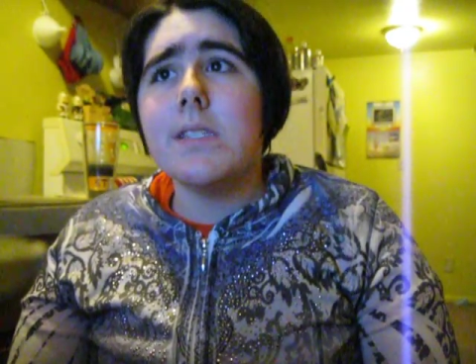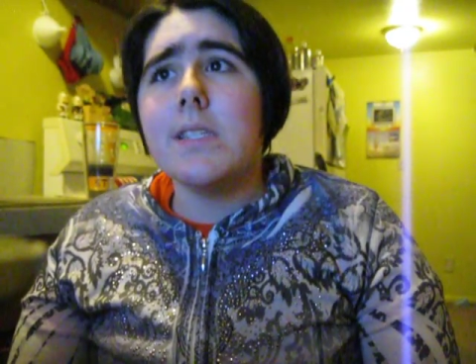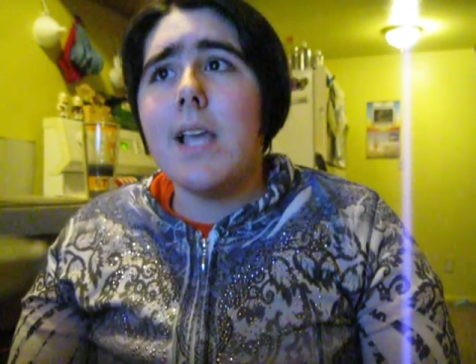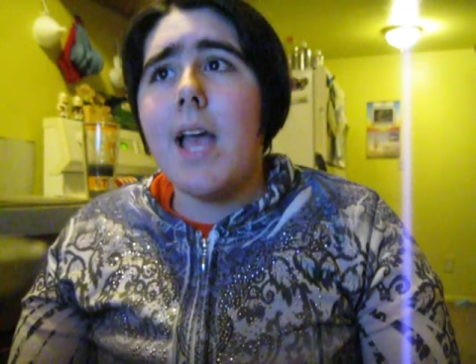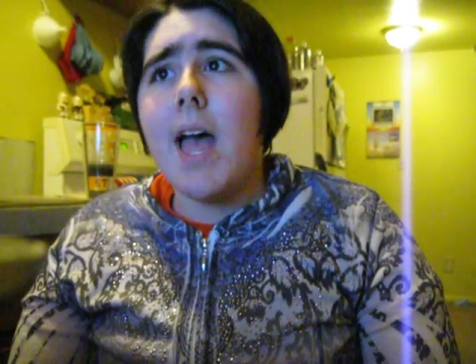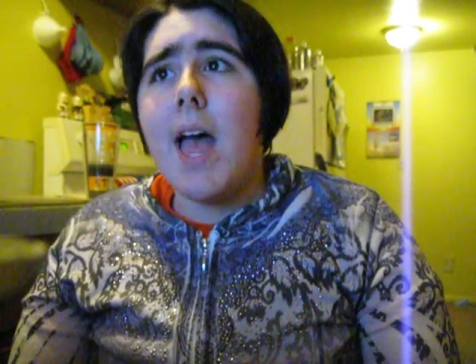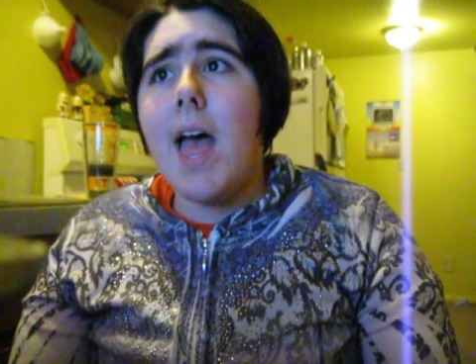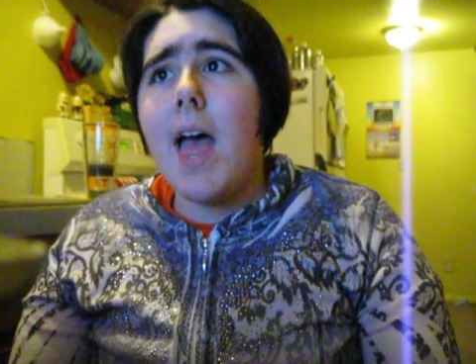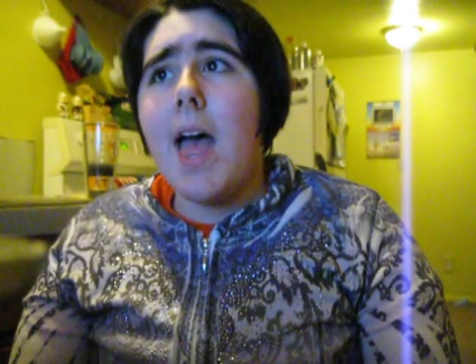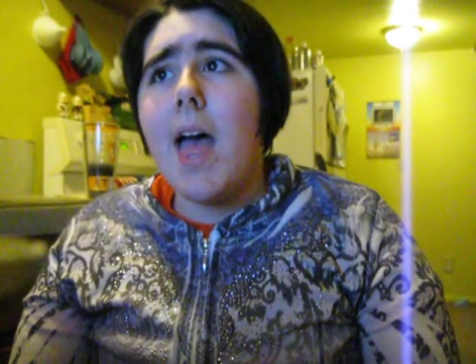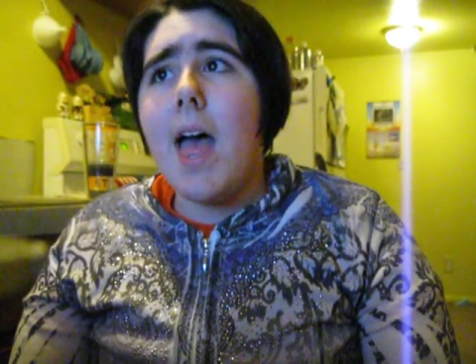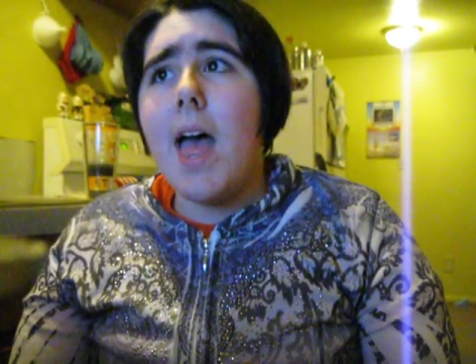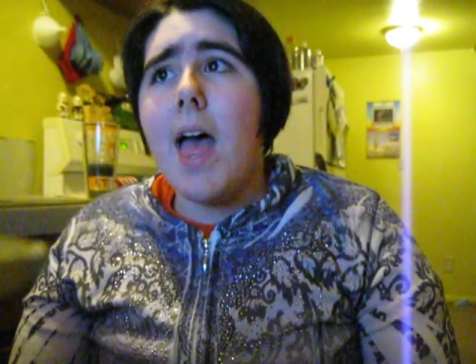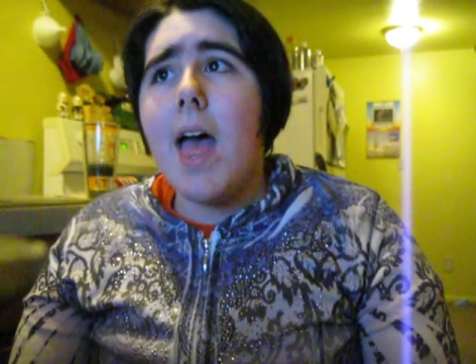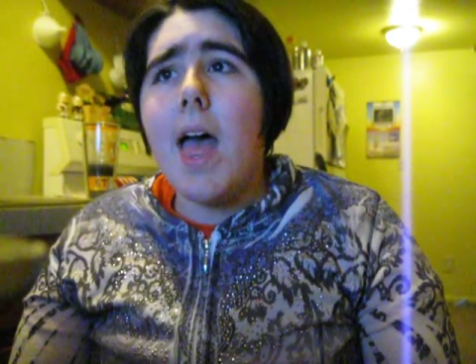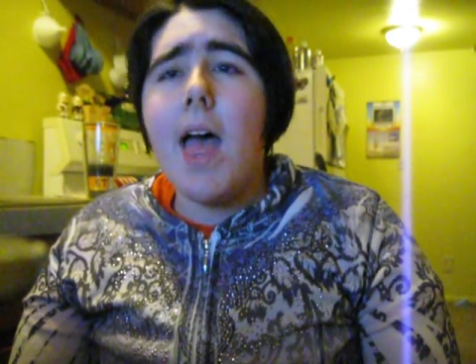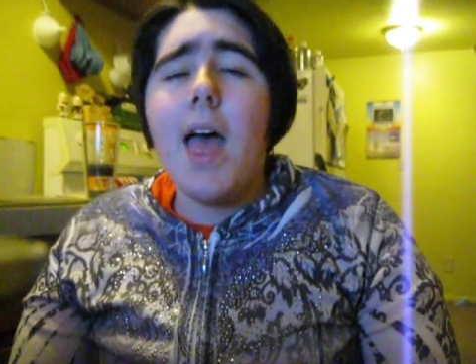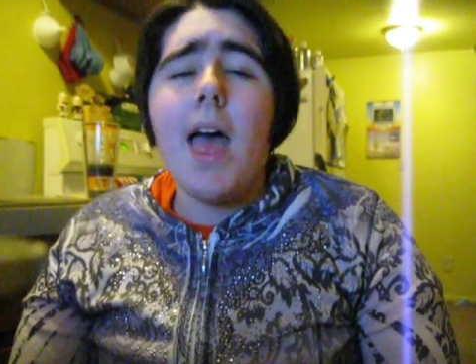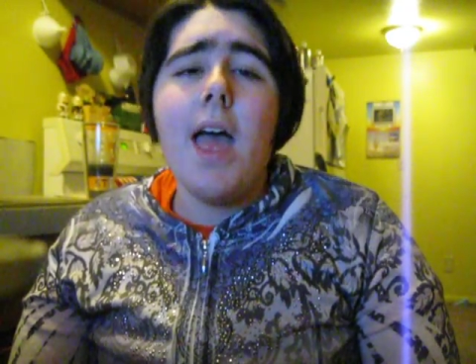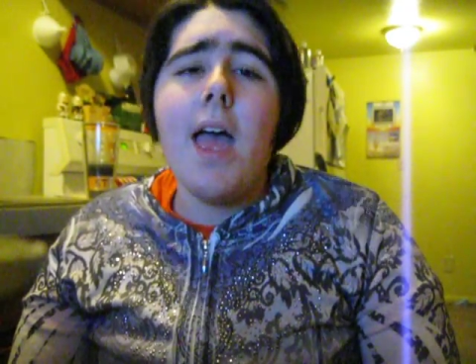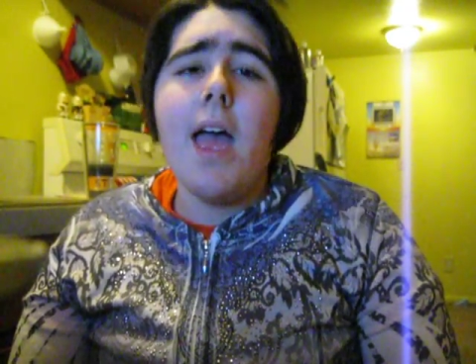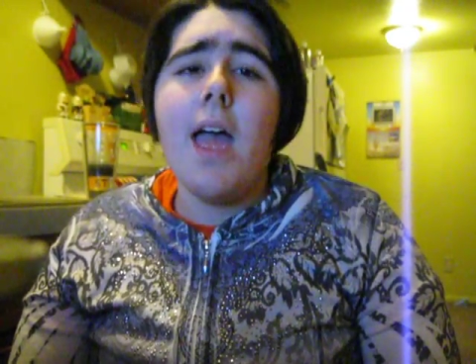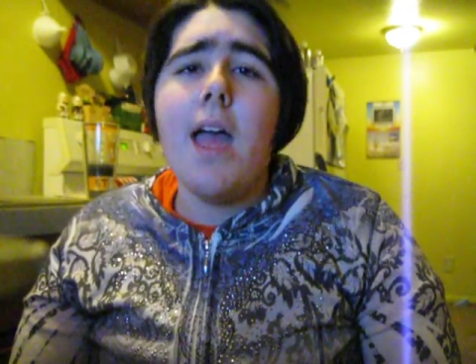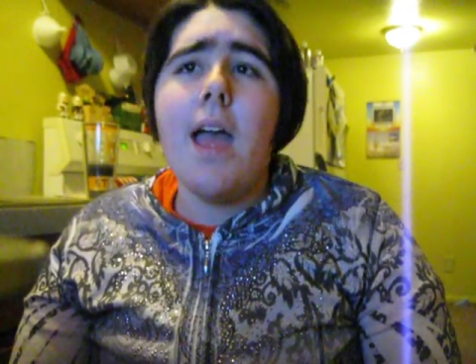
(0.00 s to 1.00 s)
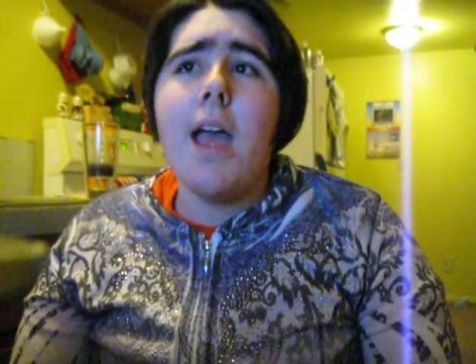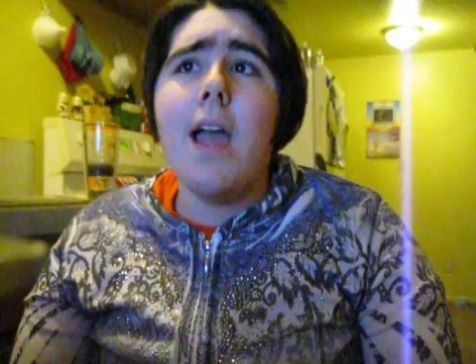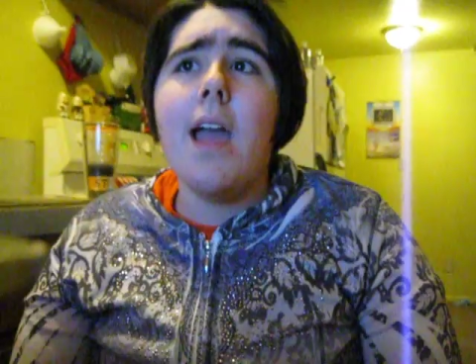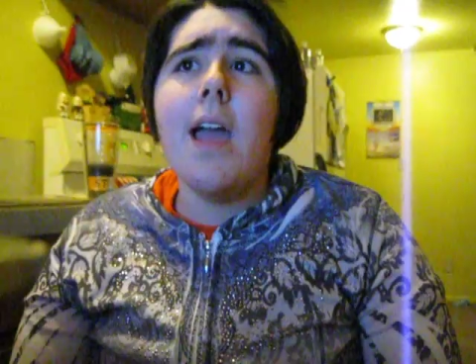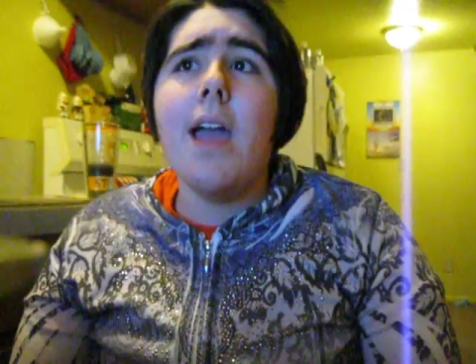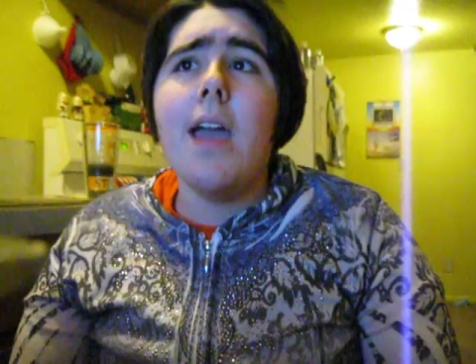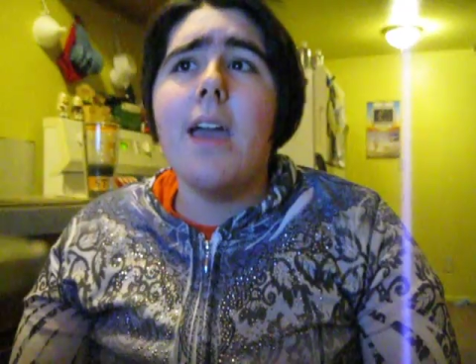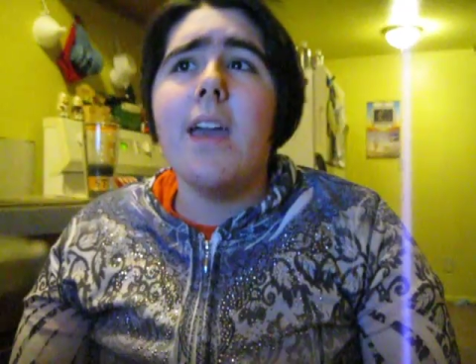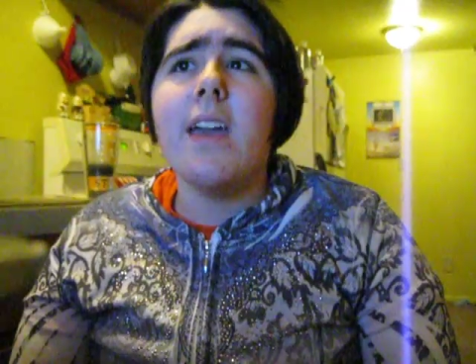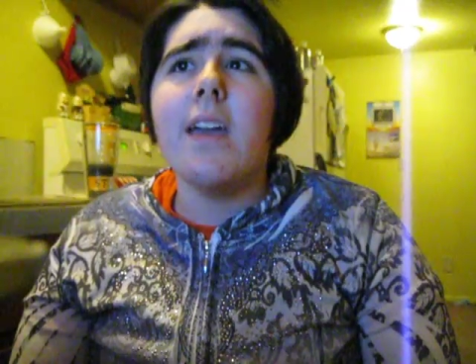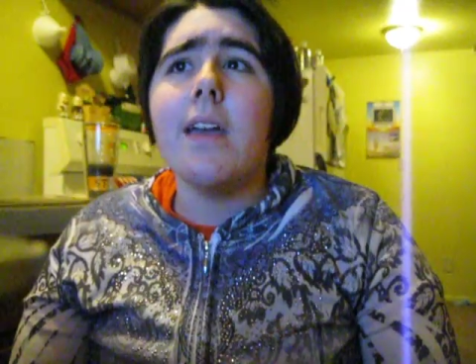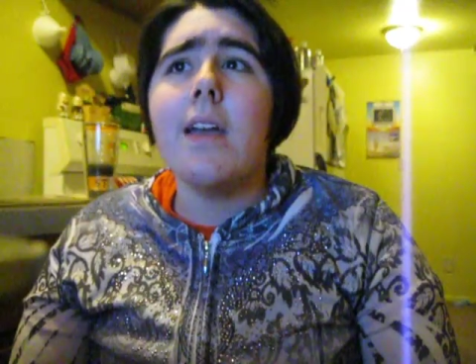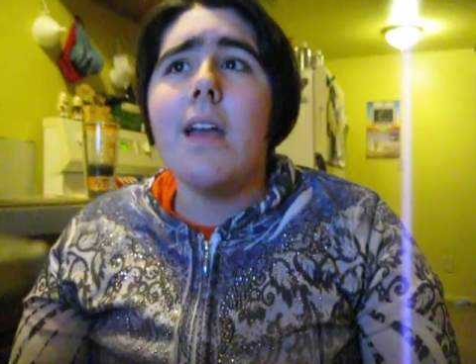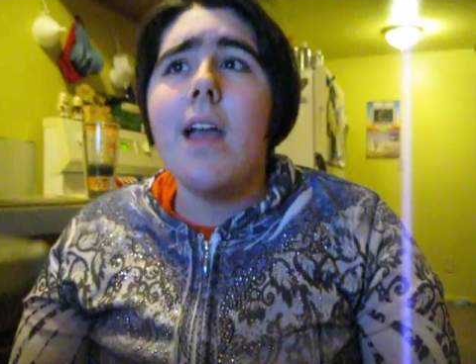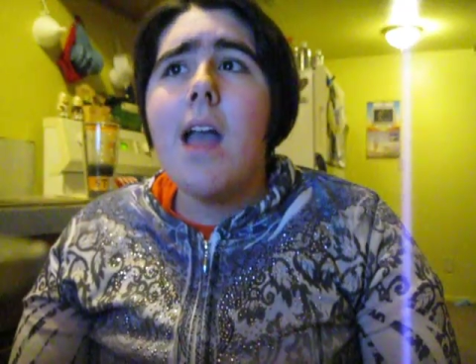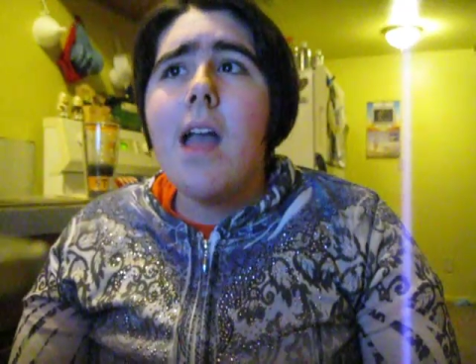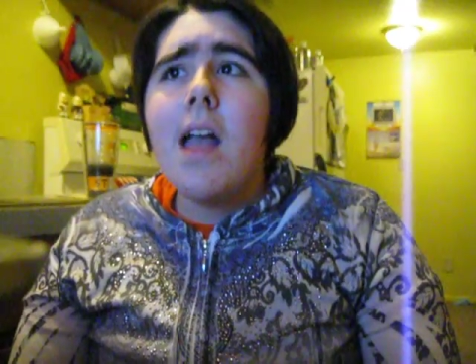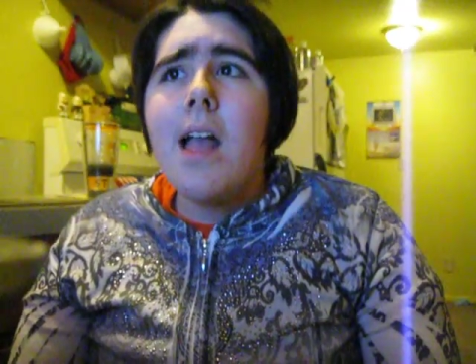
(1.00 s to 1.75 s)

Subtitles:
say.